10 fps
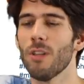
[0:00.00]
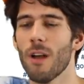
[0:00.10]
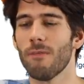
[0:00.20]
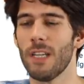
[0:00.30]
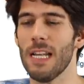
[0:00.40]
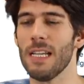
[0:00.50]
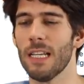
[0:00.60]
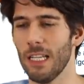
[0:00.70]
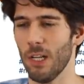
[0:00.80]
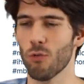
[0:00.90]
of dating
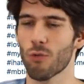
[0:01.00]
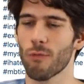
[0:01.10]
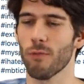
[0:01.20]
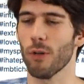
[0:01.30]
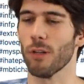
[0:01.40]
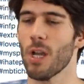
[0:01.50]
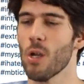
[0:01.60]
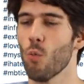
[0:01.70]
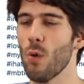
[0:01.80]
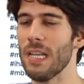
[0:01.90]
an introvert.
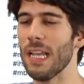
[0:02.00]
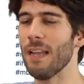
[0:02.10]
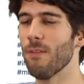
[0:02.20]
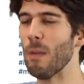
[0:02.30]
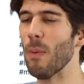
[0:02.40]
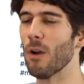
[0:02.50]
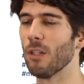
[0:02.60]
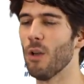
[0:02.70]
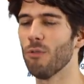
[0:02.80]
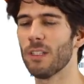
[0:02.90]
We gave up our
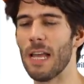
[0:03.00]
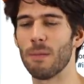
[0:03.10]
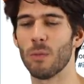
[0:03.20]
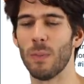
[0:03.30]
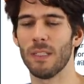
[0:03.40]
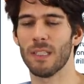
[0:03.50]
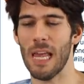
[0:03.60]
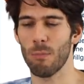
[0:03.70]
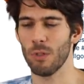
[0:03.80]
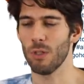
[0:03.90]
alone time to spend
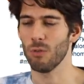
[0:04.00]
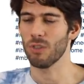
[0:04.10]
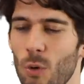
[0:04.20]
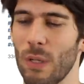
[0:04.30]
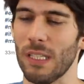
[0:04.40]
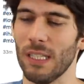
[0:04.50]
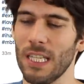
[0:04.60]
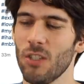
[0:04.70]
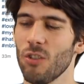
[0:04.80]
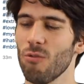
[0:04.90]
time with you, so at
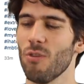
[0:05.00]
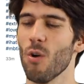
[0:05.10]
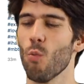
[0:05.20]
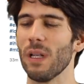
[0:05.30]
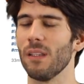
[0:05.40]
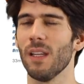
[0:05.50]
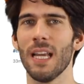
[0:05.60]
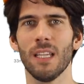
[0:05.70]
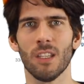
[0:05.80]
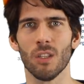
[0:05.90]
least you know we
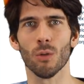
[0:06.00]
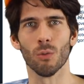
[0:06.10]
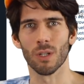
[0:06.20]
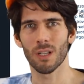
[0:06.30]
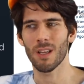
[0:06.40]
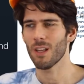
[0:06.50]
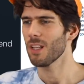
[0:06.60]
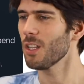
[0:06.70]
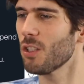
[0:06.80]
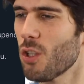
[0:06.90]
like you.
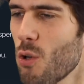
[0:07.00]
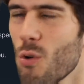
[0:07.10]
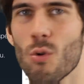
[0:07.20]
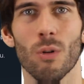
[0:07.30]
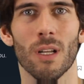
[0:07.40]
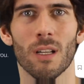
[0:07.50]
Dude,